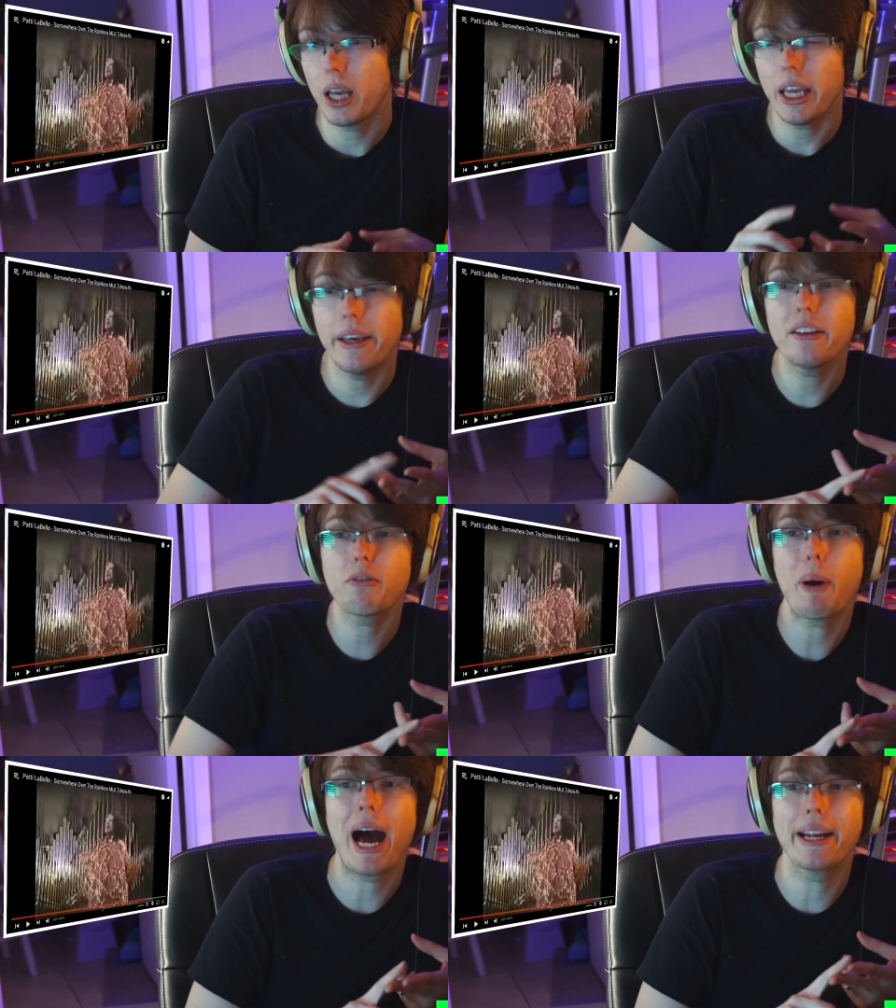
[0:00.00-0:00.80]

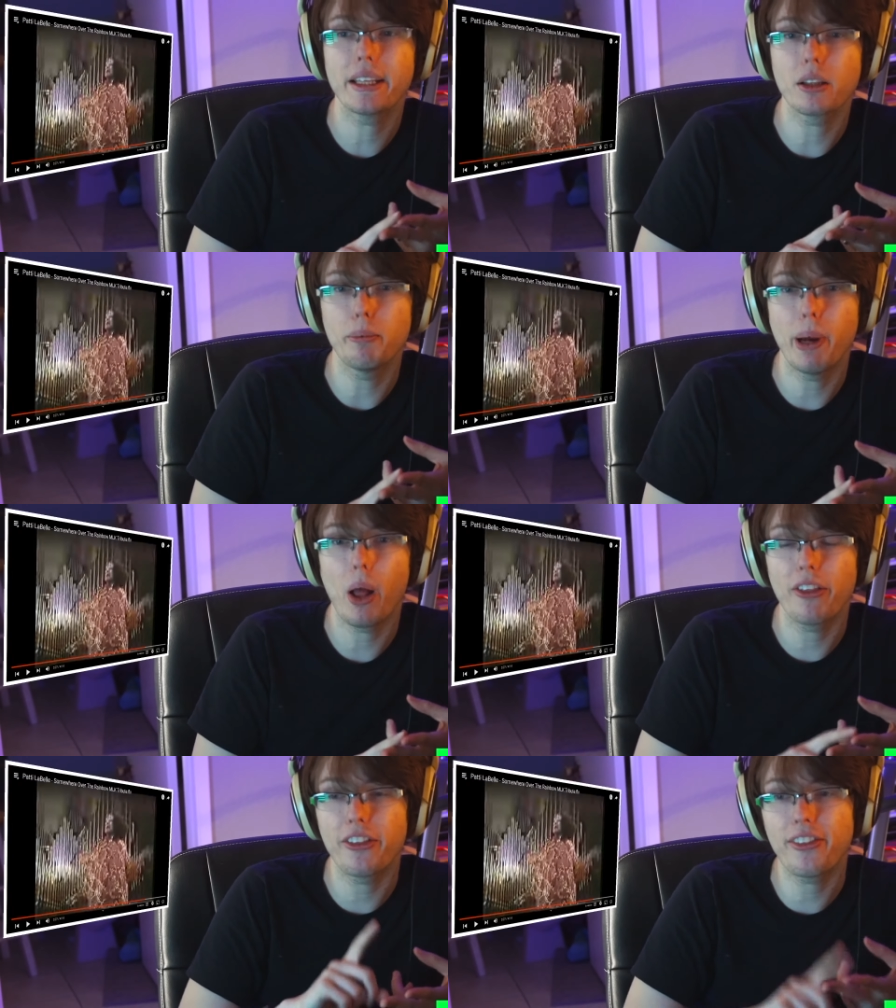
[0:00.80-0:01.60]
Is Patti
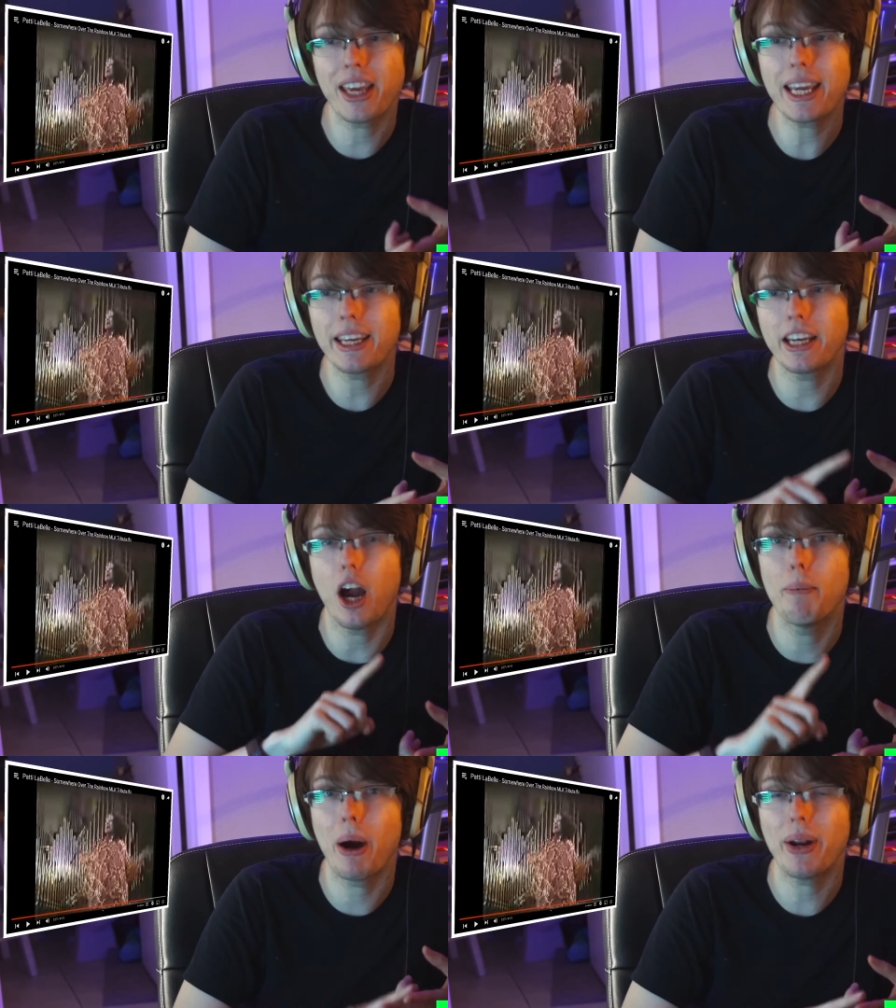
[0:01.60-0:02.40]
LaBelle thinking
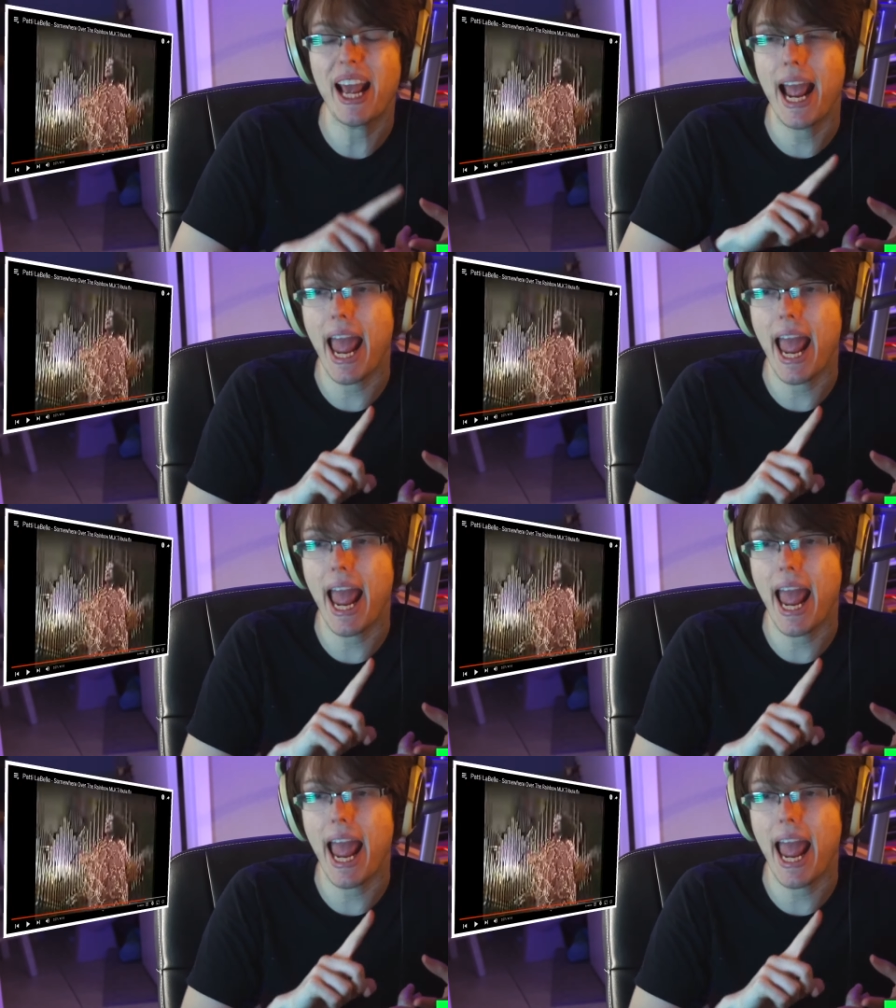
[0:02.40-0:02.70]
about